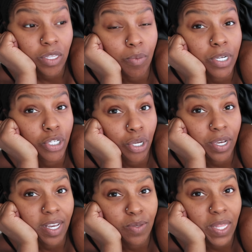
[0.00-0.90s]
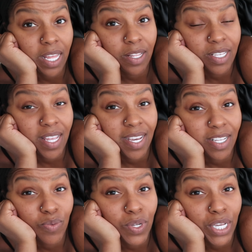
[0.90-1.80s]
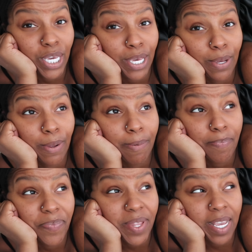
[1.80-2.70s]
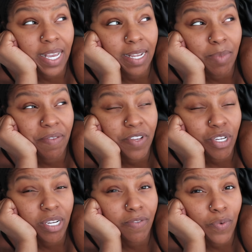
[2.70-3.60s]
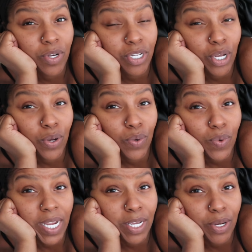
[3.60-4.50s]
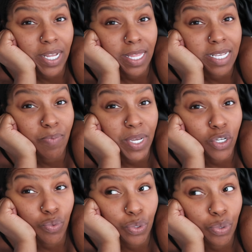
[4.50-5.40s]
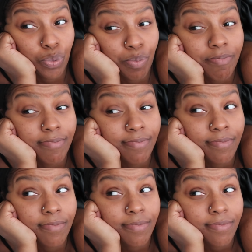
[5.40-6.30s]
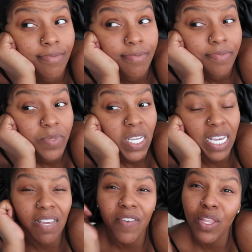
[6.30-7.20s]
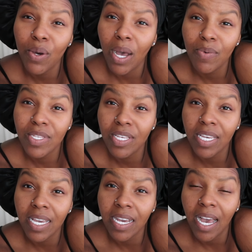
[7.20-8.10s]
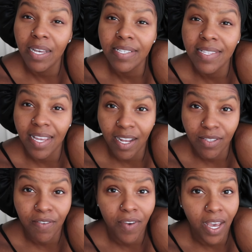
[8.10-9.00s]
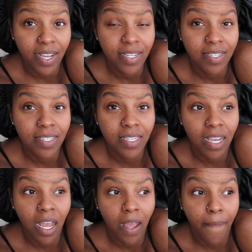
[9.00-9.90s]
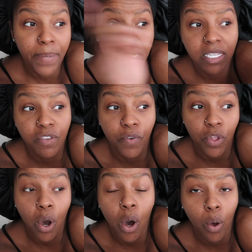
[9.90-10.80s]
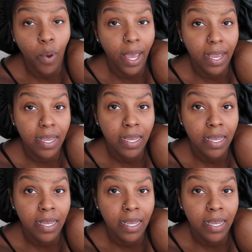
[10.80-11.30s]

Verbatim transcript: I'm going to show you guys what that looks like like it's really cute and my vision is for it to go right here in this bedroom even though I was looking I set out to find uh, pieces for the hallway